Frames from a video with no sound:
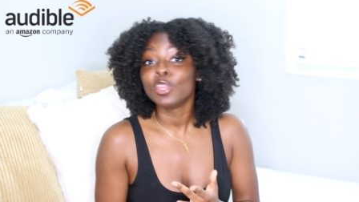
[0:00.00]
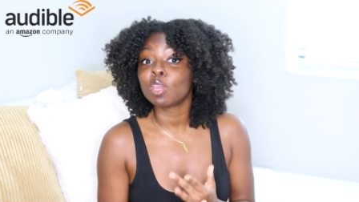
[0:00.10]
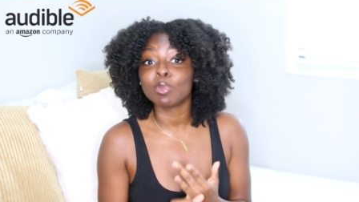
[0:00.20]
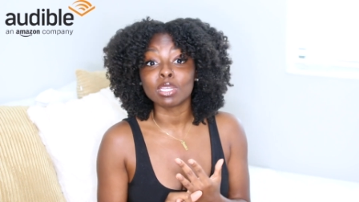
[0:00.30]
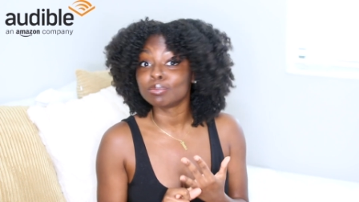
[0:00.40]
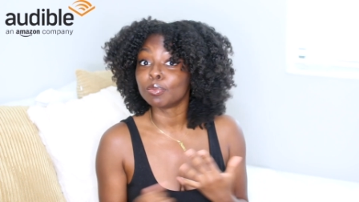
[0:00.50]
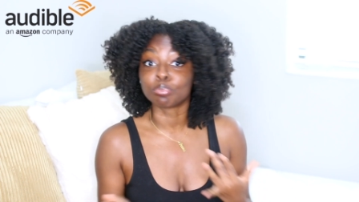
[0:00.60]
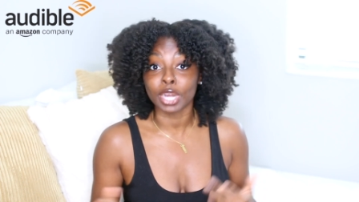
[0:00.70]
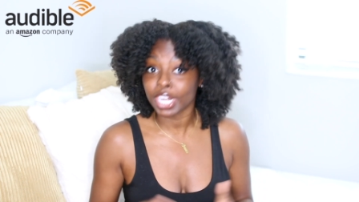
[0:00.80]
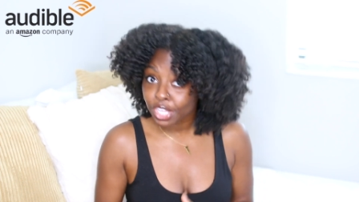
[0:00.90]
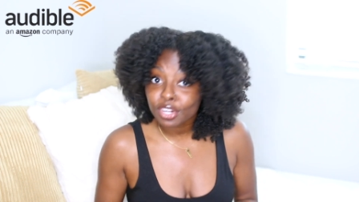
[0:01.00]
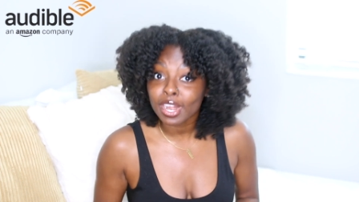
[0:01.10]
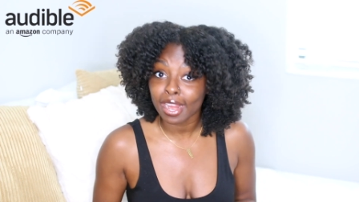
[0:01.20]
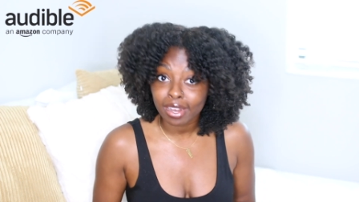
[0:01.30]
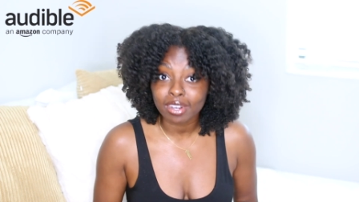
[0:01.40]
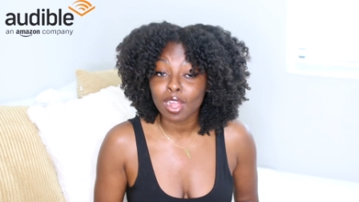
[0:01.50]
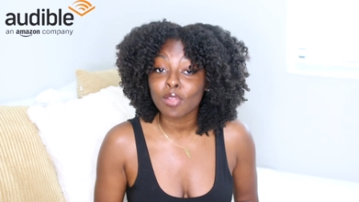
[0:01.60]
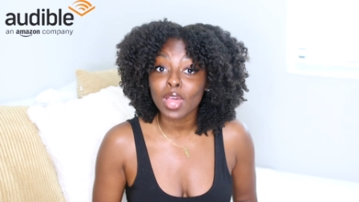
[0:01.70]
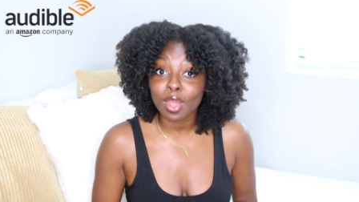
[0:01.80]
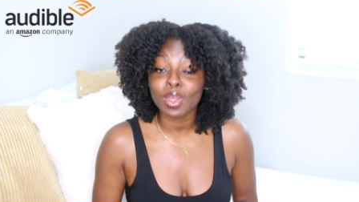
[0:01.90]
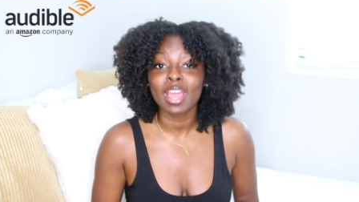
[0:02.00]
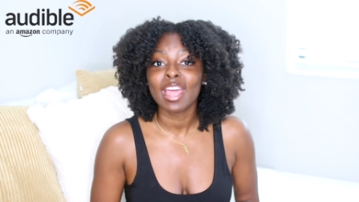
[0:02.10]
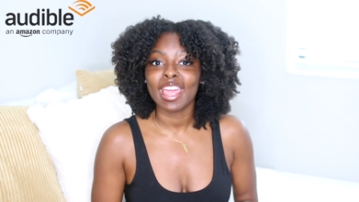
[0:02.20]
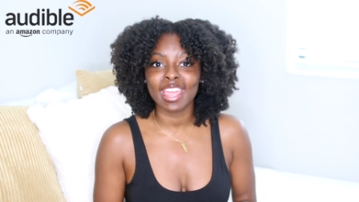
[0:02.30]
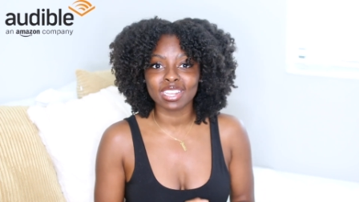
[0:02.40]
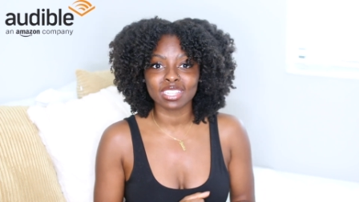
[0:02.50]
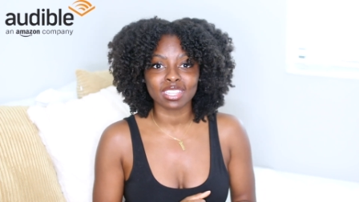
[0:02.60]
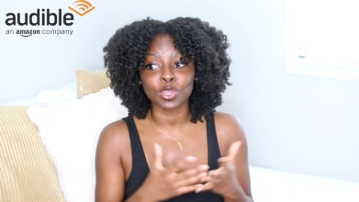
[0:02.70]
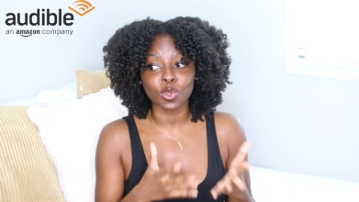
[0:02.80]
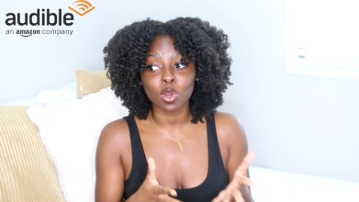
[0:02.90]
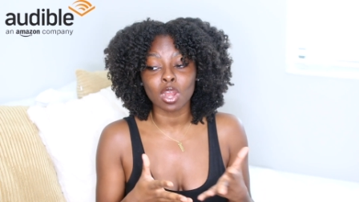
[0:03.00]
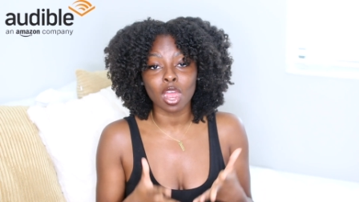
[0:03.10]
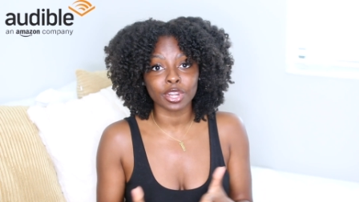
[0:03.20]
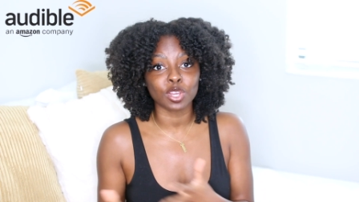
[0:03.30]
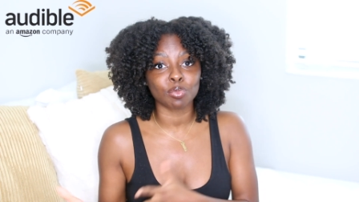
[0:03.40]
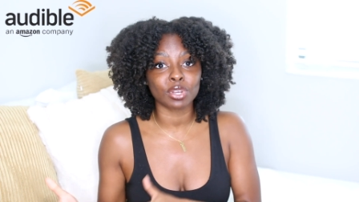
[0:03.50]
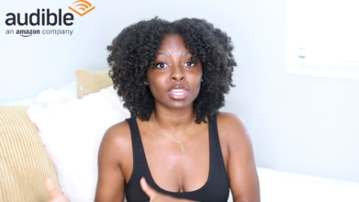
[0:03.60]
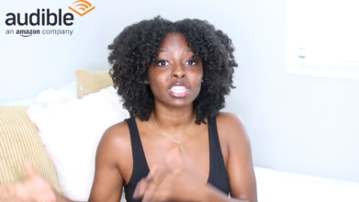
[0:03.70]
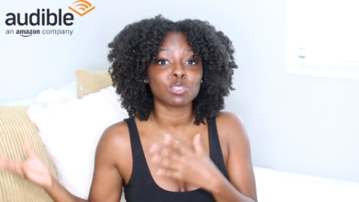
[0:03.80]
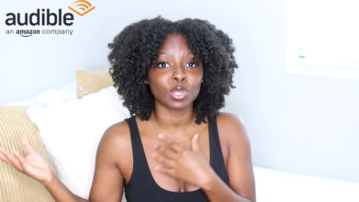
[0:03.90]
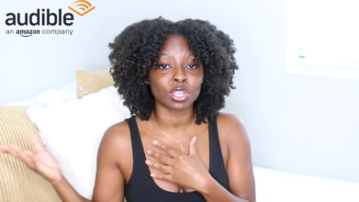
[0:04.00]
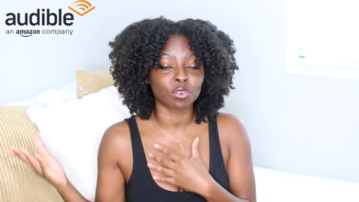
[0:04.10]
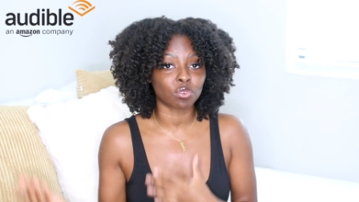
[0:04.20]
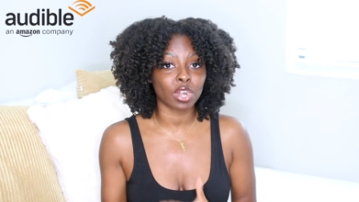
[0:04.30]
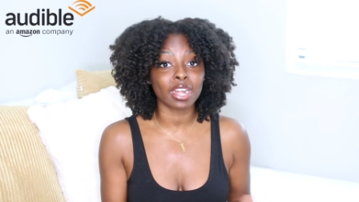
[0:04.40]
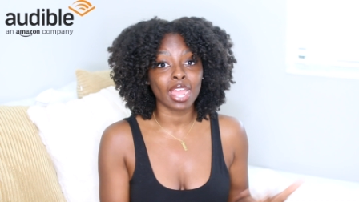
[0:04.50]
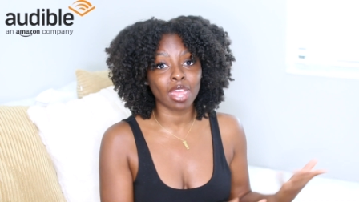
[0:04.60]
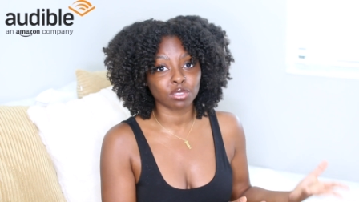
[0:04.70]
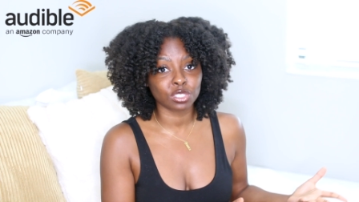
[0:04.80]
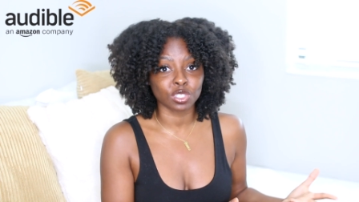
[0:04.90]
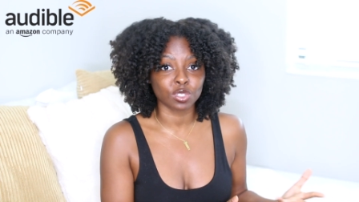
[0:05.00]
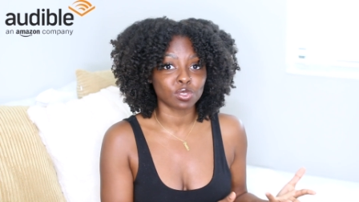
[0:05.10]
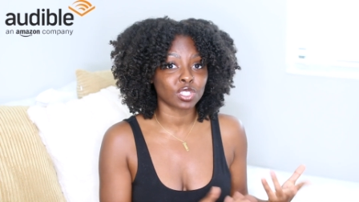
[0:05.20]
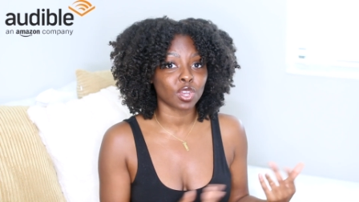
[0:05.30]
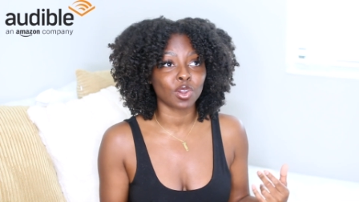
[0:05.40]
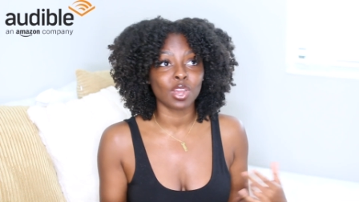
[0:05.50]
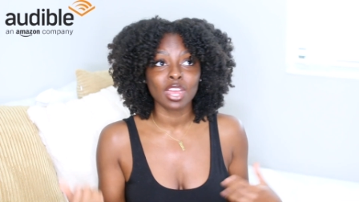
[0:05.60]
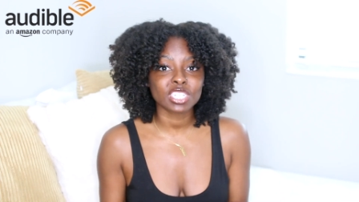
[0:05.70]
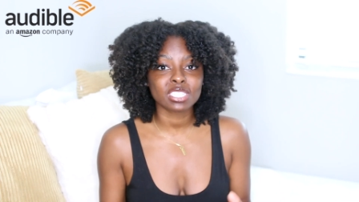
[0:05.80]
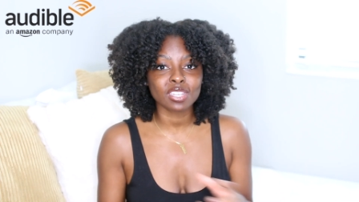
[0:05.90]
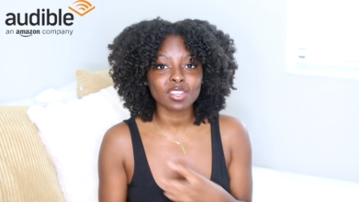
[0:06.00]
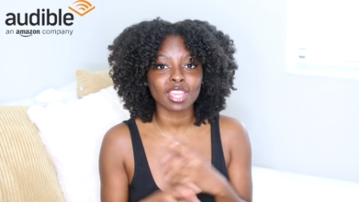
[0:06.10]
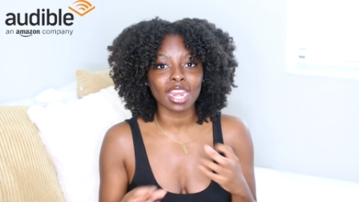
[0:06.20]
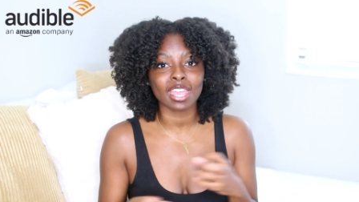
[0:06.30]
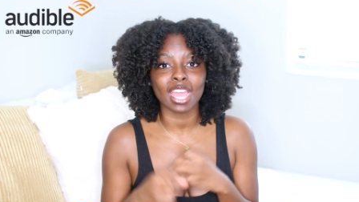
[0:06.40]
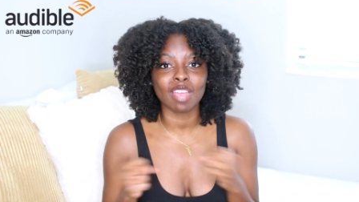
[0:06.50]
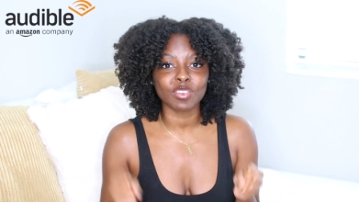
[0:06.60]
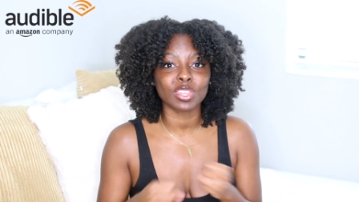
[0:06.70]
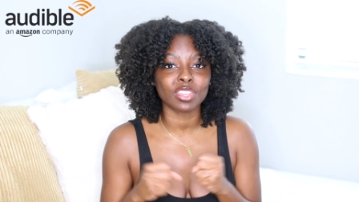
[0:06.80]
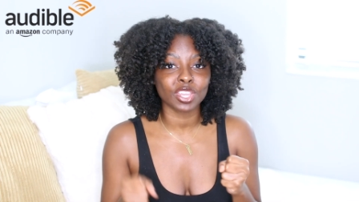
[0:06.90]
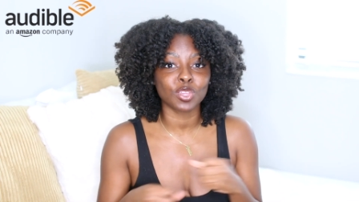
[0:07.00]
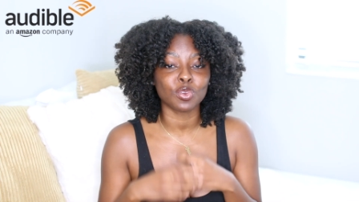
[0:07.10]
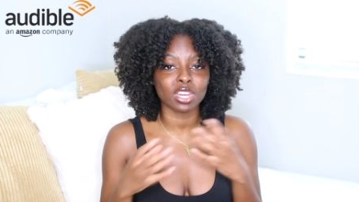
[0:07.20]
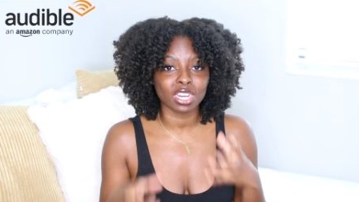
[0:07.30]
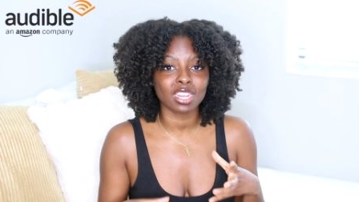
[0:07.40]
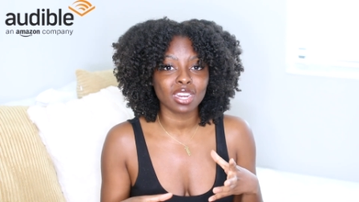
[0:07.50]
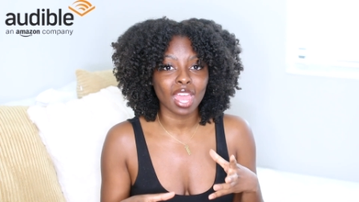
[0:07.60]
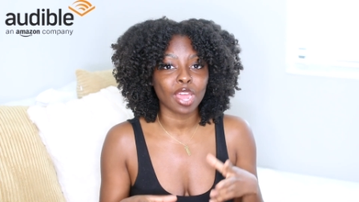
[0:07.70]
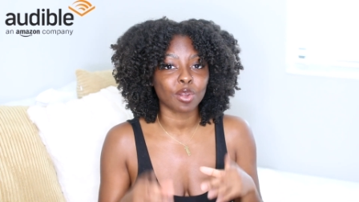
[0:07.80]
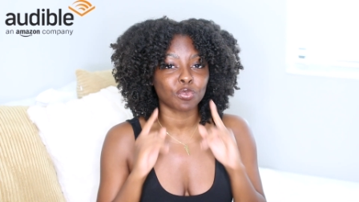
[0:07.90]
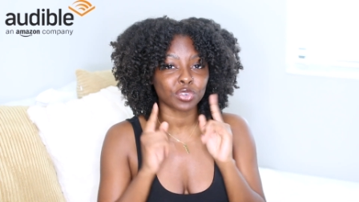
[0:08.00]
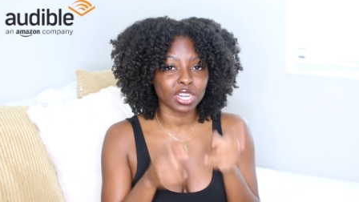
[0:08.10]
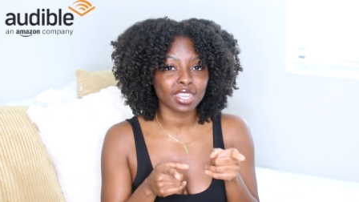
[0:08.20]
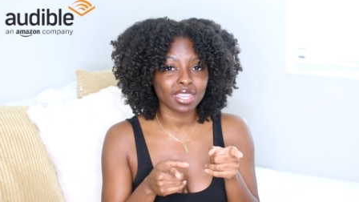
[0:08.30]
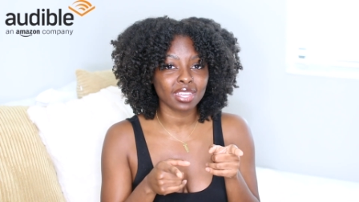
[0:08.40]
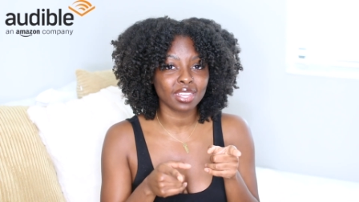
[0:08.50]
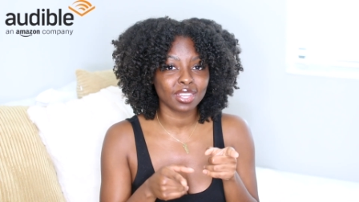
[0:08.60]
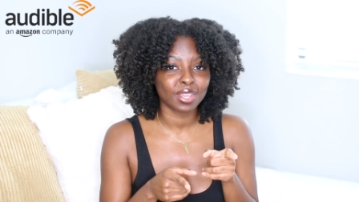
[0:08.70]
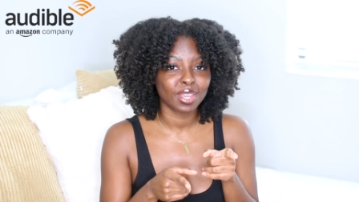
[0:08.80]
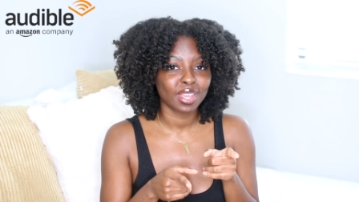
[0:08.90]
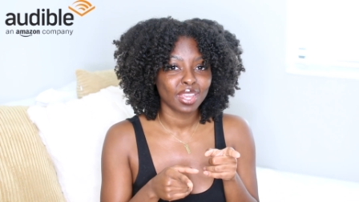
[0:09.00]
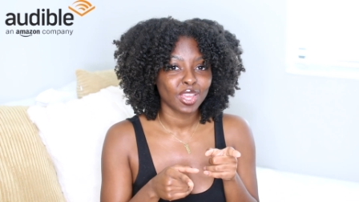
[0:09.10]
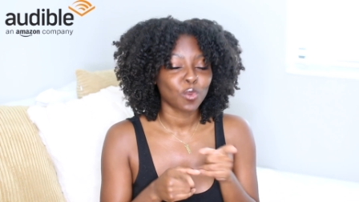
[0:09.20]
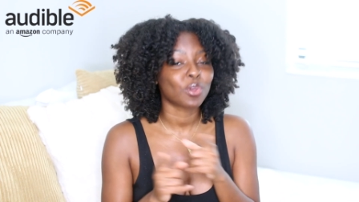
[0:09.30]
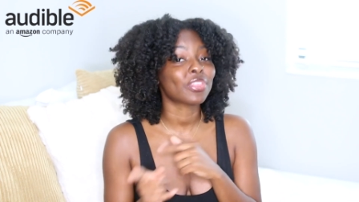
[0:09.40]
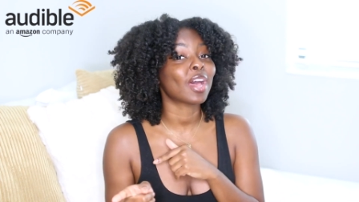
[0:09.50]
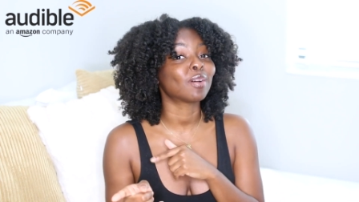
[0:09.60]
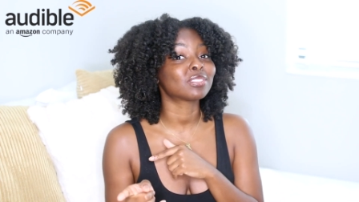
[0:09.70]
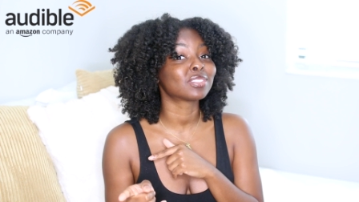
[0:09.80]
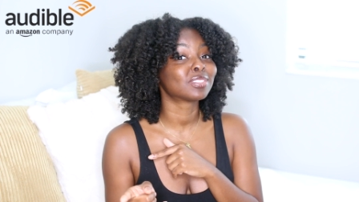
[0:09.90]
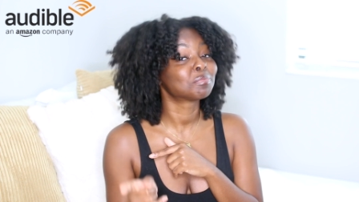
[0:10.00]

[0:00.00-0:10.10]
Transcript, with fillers: you can be braiding your hair, hello, and your audiobook is being read out to you. So you're still getting everything you need out of reading without